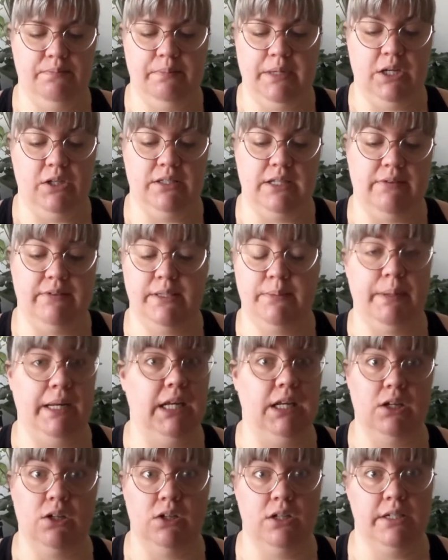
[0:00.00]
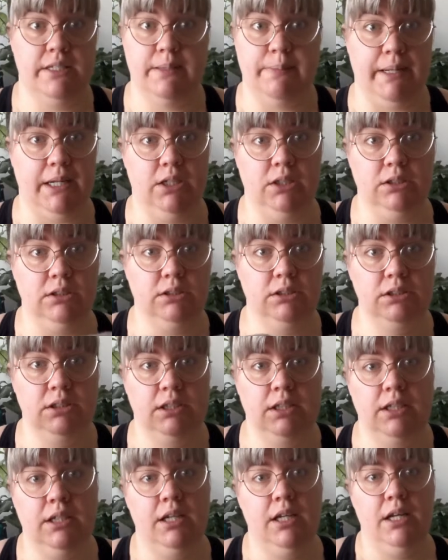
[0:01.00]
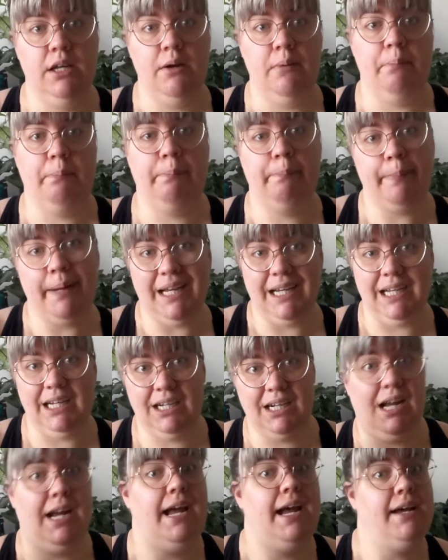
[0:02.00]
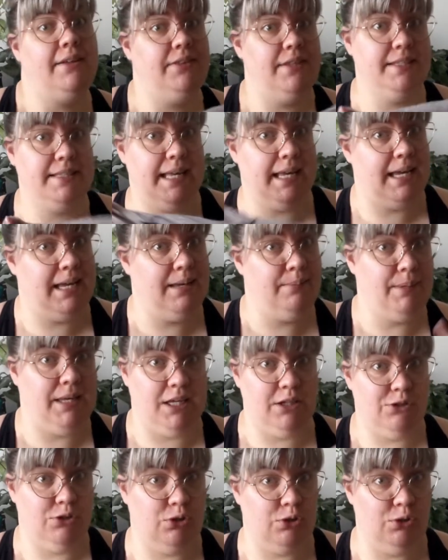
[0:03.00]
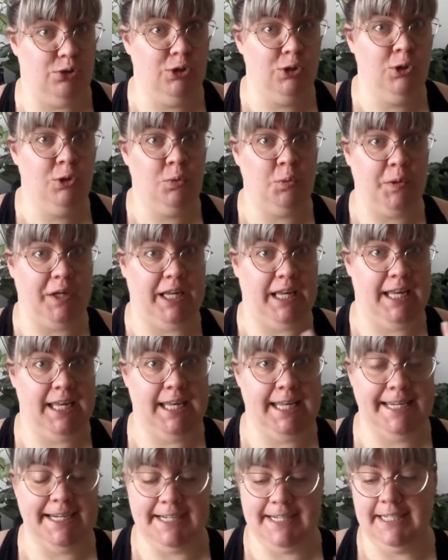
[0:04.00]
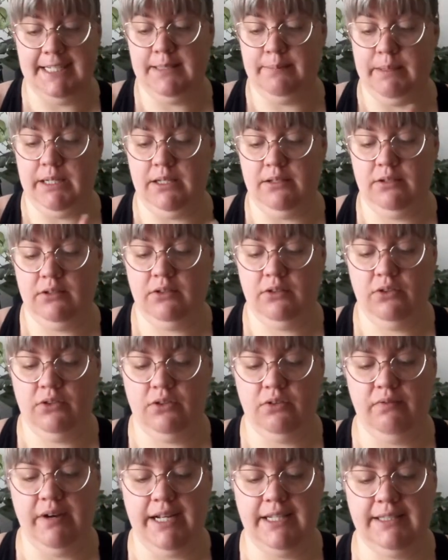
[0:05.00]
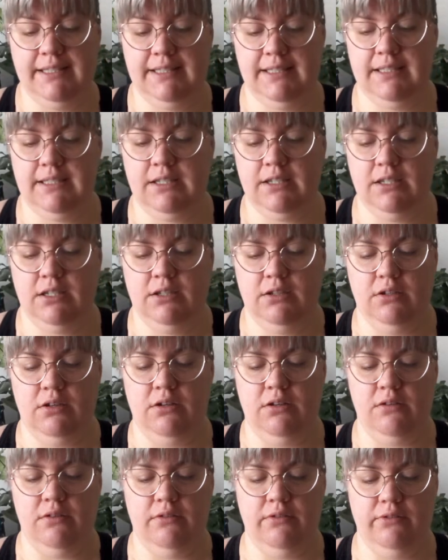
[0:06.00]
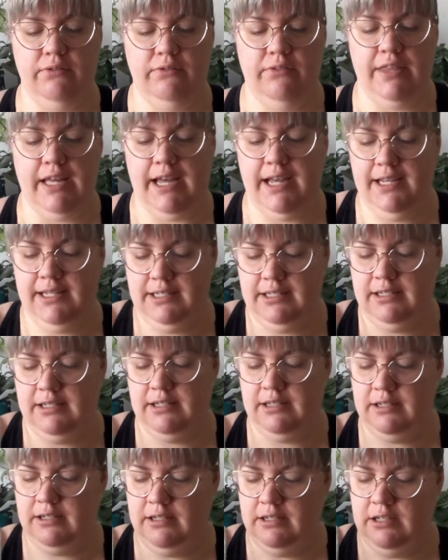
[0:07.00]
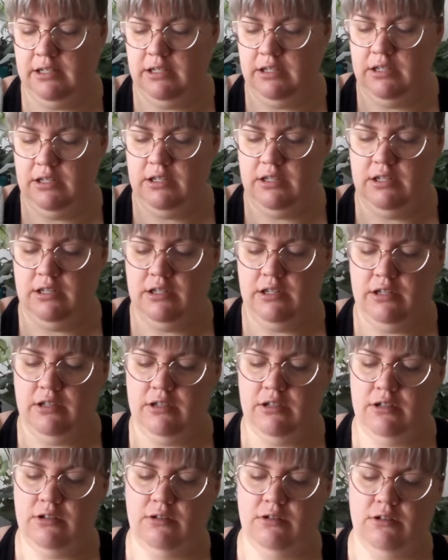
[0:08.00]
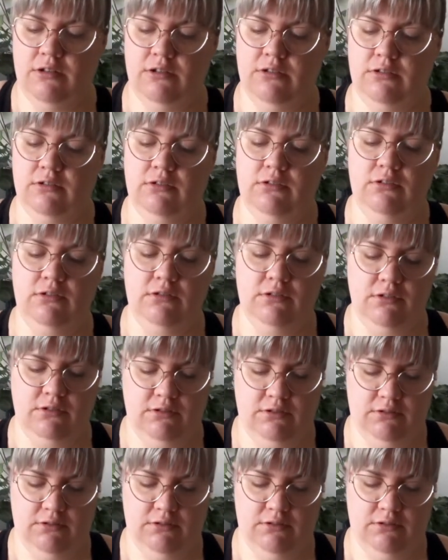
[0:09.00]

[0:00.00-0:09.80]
because I was spinning it on a spindle. But I had the same issue when I spun the rest of that on.